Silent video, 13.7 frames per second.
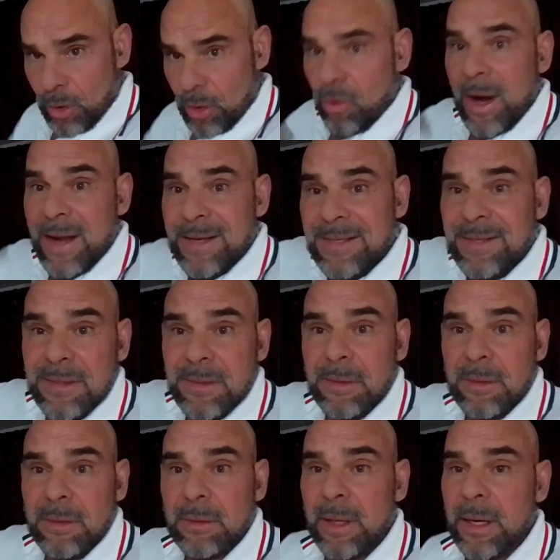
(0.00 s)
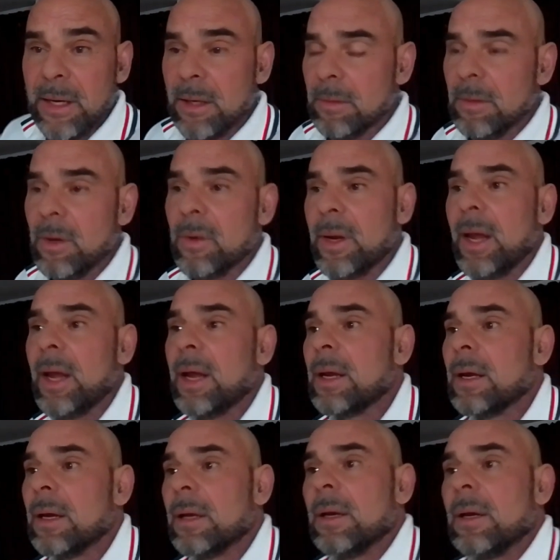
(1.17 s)
progress, like, okay,
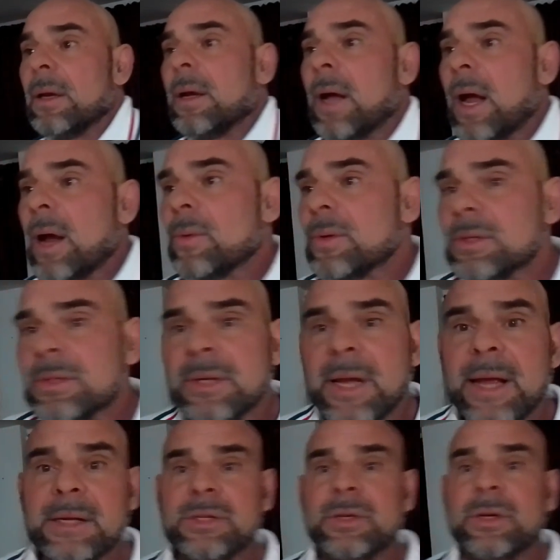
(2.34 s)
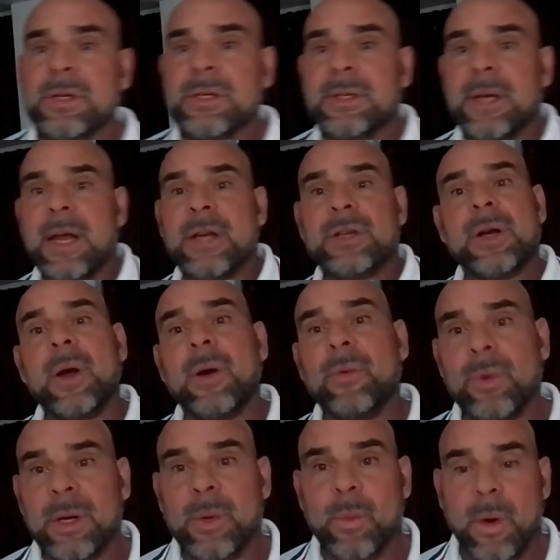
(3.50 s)
I was at a certain stage, now I
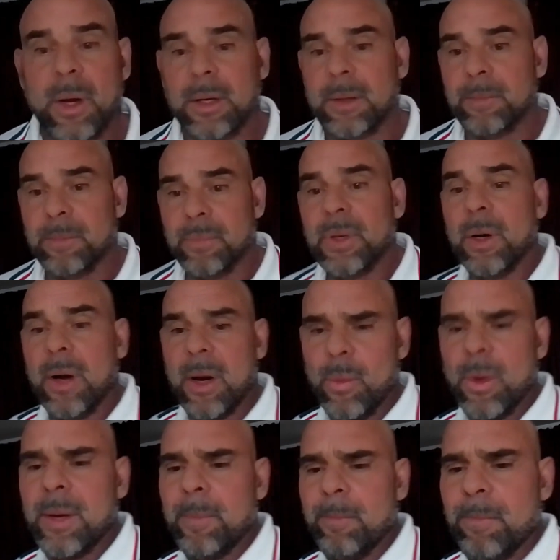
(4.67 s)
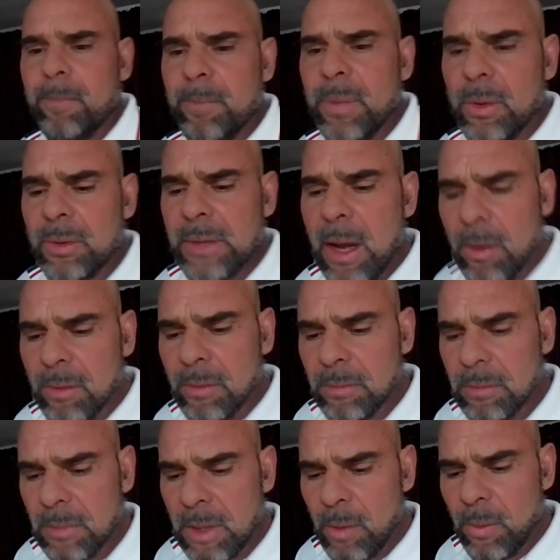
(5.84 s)
really want to, I want to build out.
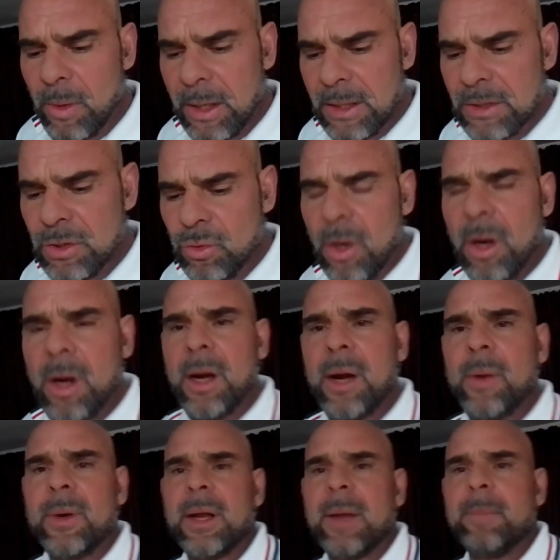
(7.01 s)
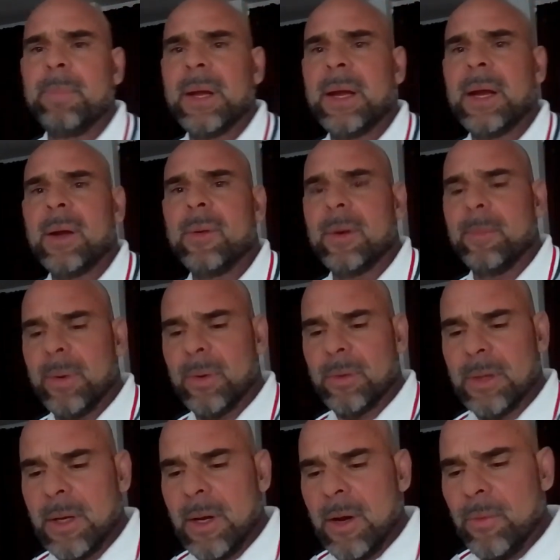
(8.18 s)
I want to get strong, I want to get big, I want to build
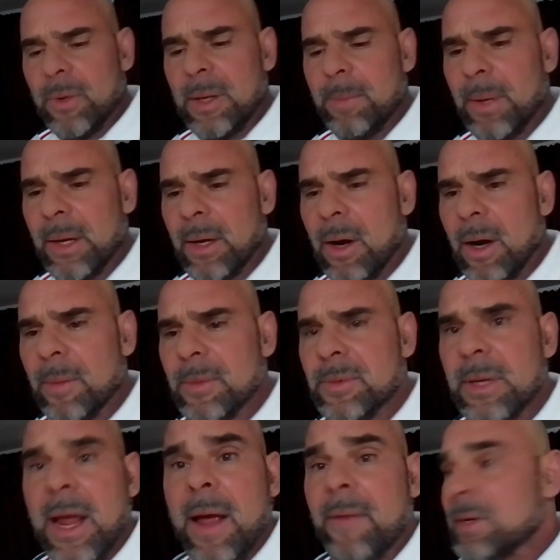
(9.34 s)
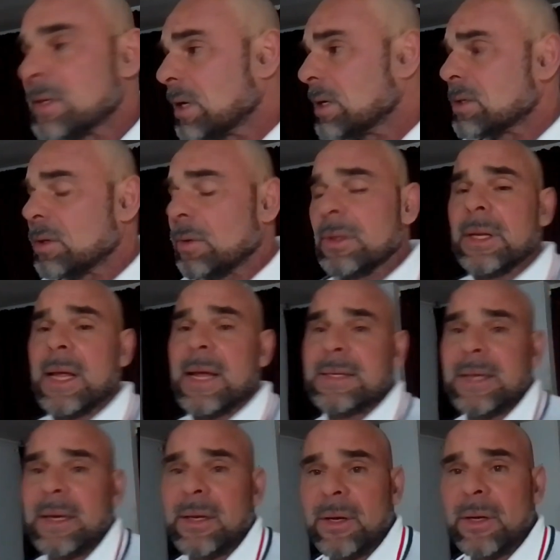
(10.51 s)
really big arms. But you haven't done so in the
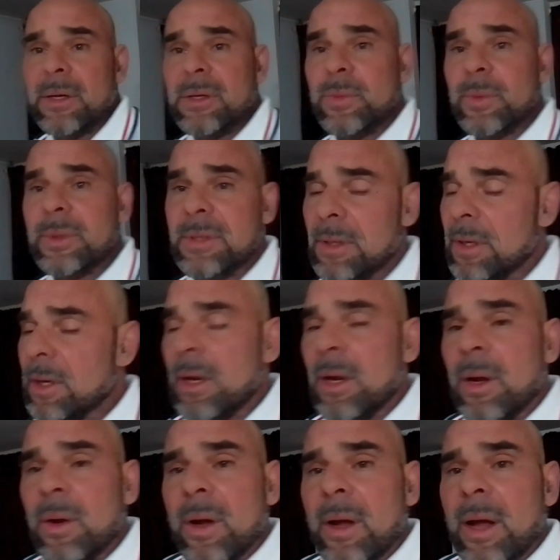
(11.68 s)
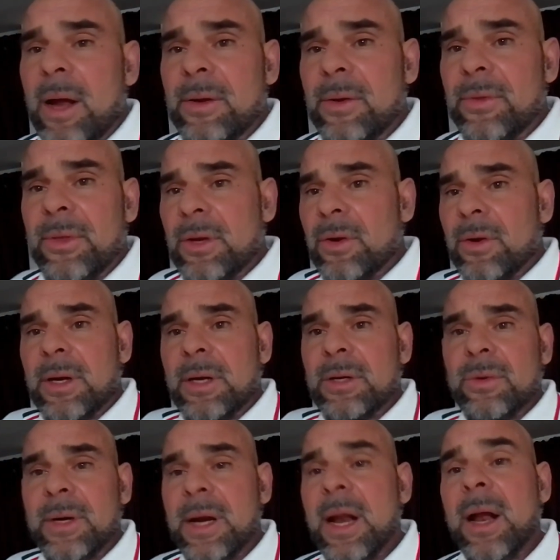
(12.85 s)
last 8 years. How do you think you're going to
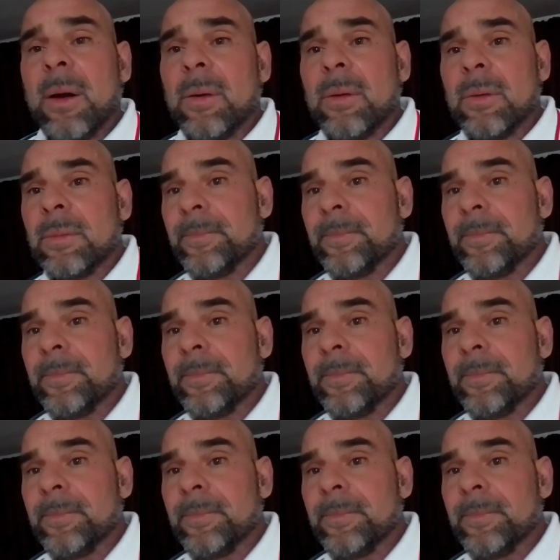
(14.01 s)
do it now?